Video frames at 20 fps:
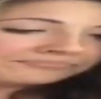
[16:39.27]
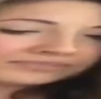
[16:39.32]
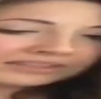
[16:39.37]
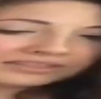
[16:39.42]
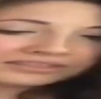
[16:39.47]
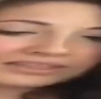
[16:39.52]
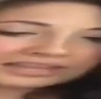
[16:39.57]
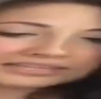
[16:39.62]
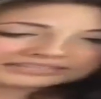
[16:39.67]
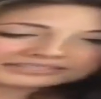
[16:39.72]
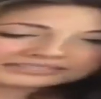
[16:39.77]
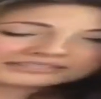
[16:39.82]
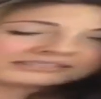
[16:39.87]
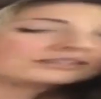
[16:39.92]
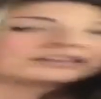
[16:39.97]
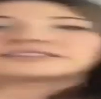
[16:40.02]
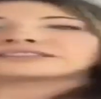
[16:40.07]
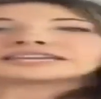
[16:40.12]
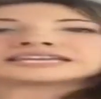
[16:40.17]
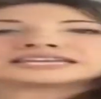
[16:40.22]
That's
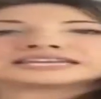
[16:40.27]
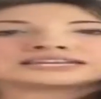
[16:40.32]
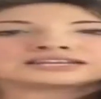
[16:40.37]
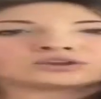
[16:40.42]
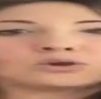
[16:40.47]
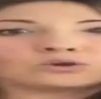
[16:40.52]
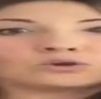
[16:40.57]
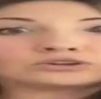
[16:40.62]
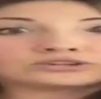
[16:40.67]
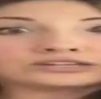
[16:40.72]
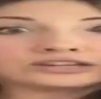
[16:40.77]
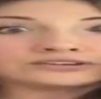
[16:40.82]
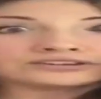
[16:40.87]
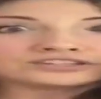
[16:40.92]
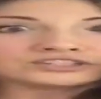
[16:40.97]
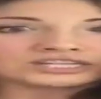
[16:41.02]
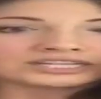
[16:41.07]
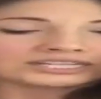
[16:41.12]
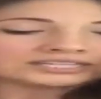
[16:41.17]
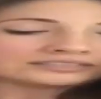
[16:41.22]
the ordinary
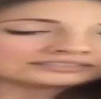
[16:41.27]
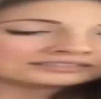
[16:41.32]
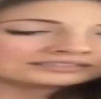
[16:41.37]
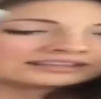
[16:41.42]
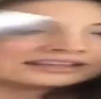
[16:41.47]
chicken.